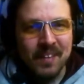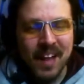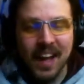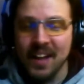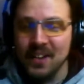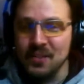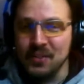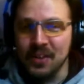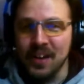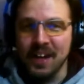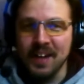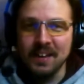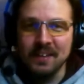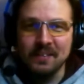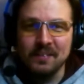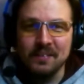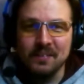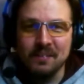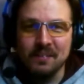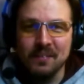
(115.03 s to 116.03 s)
That's right
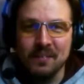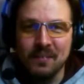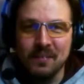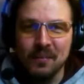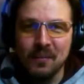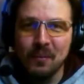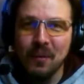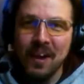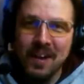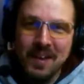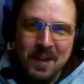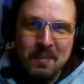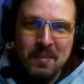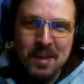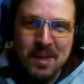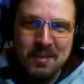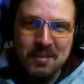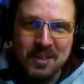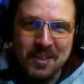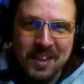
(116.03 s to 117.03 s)
in the
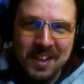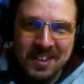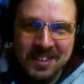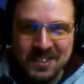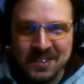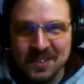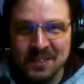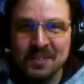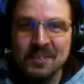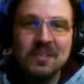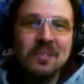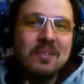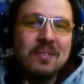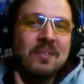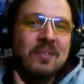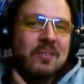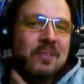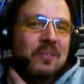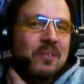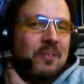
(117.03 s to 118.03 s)
middle of a dungeon,
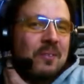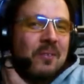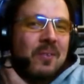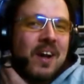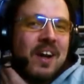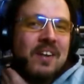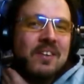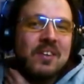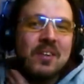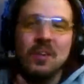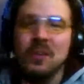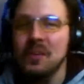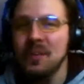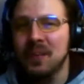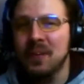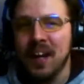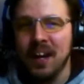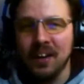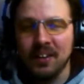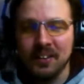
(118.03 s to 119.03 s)
we had two
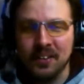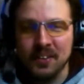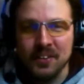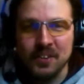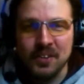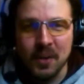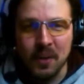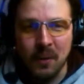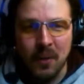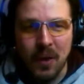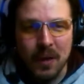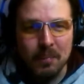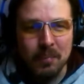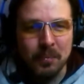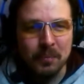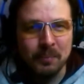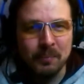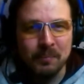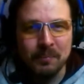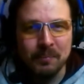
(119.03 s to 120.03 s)
new characters show up.